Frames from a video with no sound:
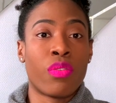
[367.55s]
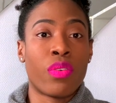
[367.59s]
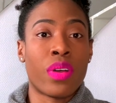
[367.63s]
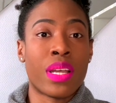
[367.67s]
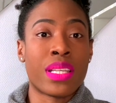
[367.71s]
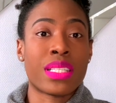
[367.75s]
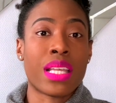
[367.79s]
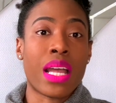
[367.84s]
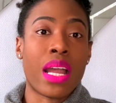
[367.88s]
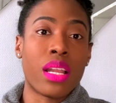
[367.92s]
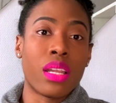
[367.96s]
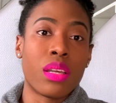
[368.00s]

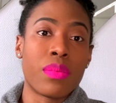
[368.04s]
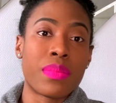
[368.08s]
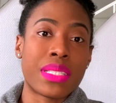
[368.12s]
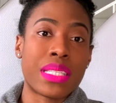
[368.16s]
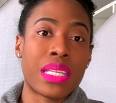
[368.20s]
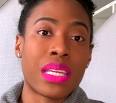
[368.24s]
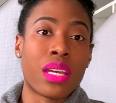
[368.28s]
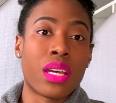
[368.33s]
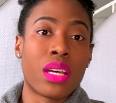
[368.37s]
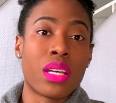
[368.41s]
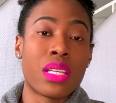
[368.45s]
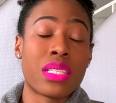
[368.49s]
asylum
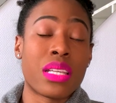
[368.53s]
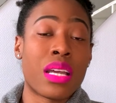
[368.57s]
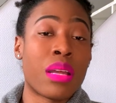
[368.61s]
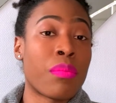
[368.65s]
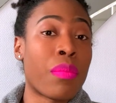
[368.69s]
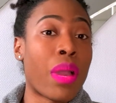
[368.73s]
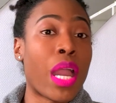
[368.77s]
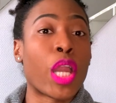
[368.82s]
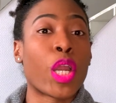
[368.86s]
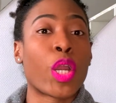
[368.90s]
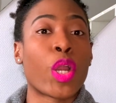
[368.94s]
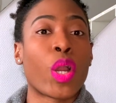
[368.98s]
seekers and
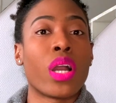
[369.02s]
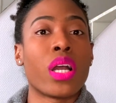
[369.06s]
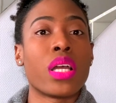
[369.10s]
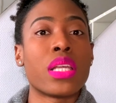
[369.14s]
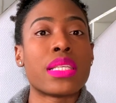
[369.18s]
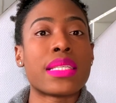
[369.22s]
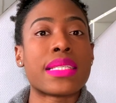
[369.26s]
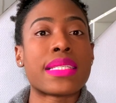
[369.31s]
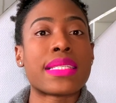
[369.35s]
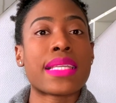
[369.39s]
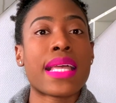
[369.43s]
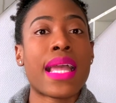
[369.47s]

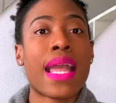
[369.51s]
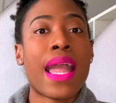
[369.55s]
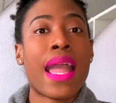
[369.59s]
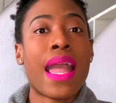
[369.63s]
migrants.